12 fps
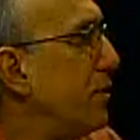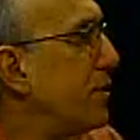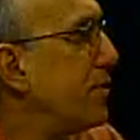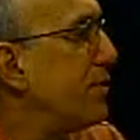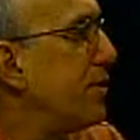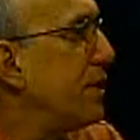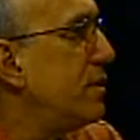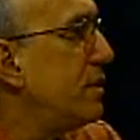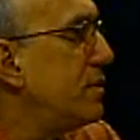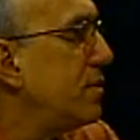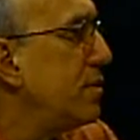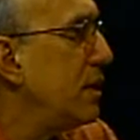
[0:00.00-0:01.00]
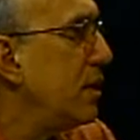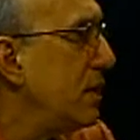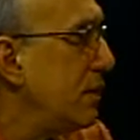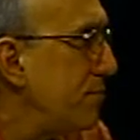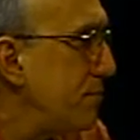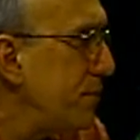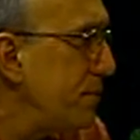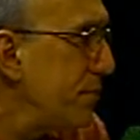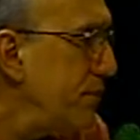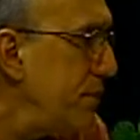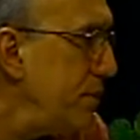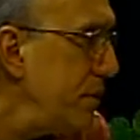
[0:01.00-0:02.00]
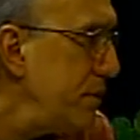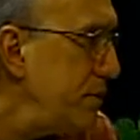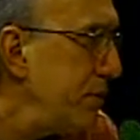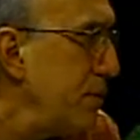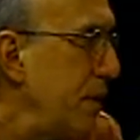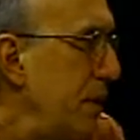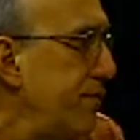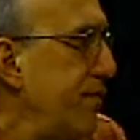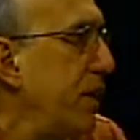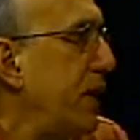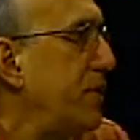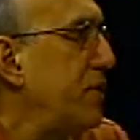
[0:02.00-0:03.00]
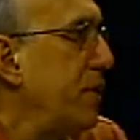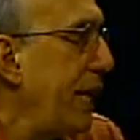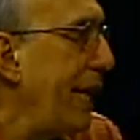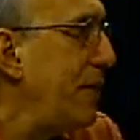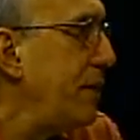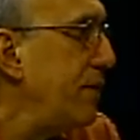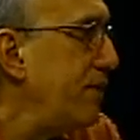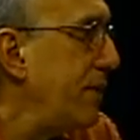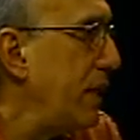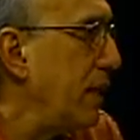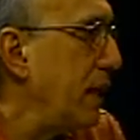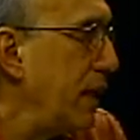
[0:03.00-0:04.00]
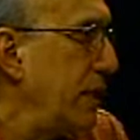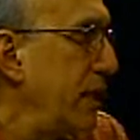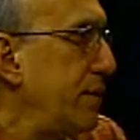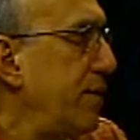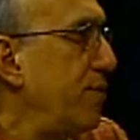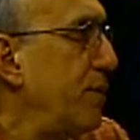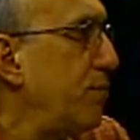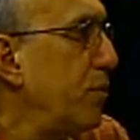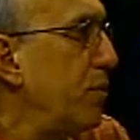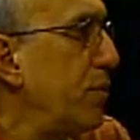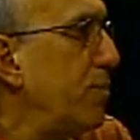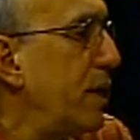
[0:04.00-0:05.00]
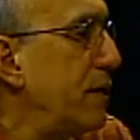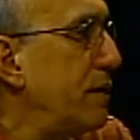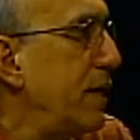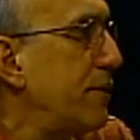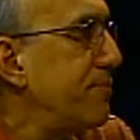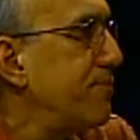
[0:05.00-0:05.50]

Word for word: also said that uh, to, uh, financial aid is declining. Tell me more about that.